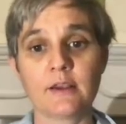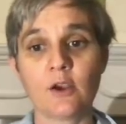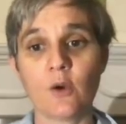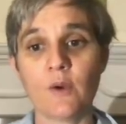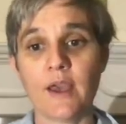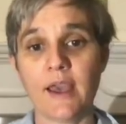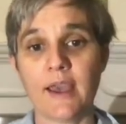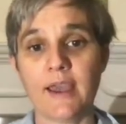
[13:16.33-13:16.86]

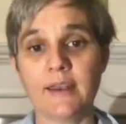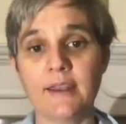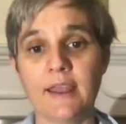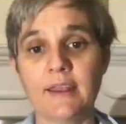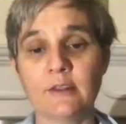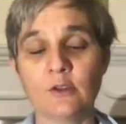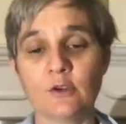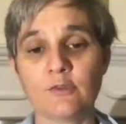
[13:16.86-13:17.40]
Go ahead
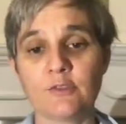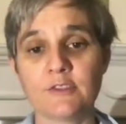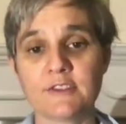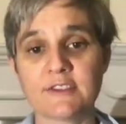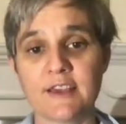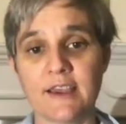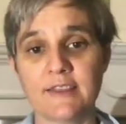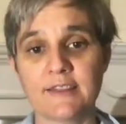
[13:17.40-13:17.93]
and look for the
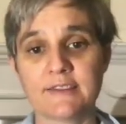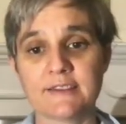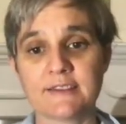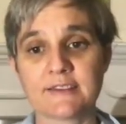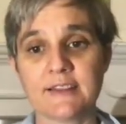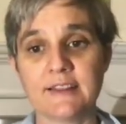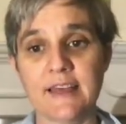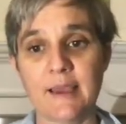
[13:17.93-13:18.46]
sign that
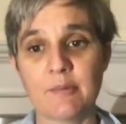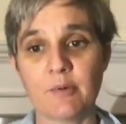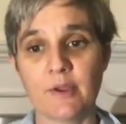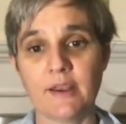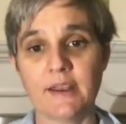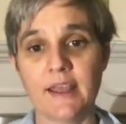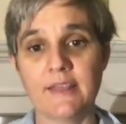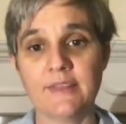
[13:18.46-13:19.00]
says
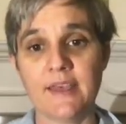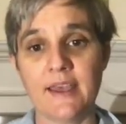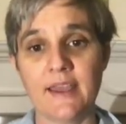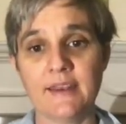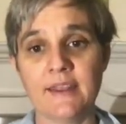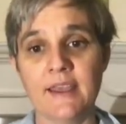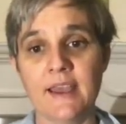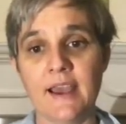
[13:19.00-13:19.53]
collaborate, and
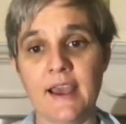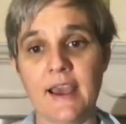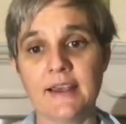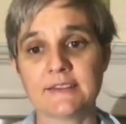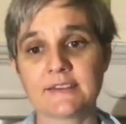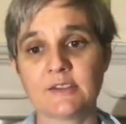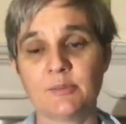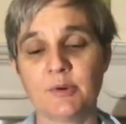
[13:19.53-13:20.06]
then
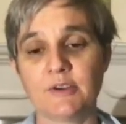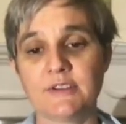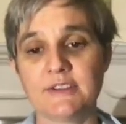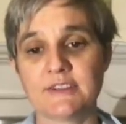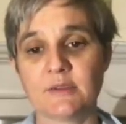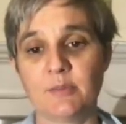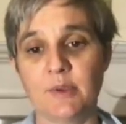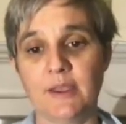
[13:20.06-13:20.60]
ask to
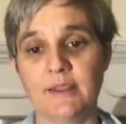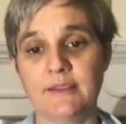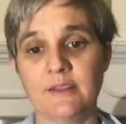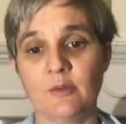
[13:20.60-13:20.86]
participate.